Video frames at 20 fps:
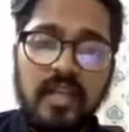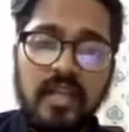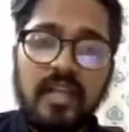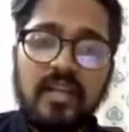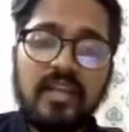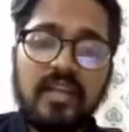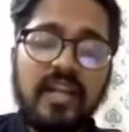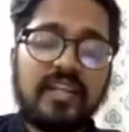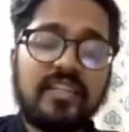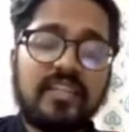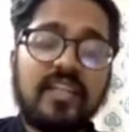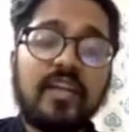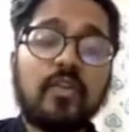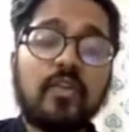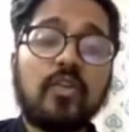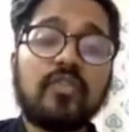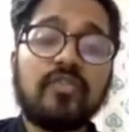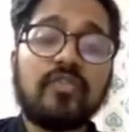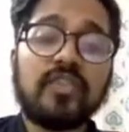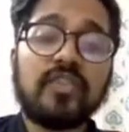right? They are
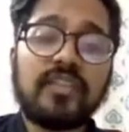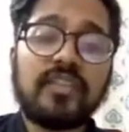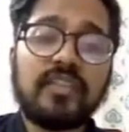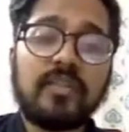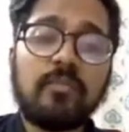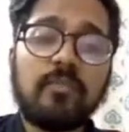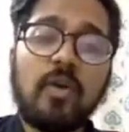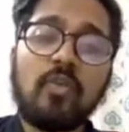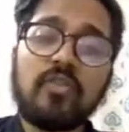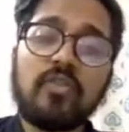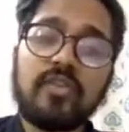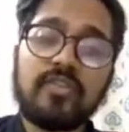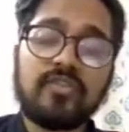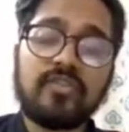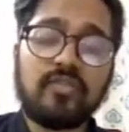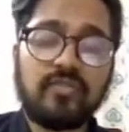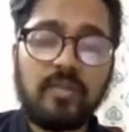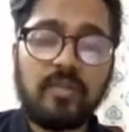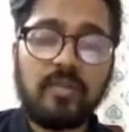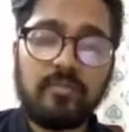not within the boundaries of
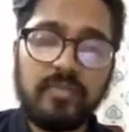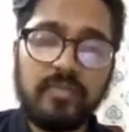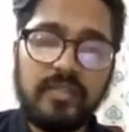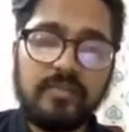company.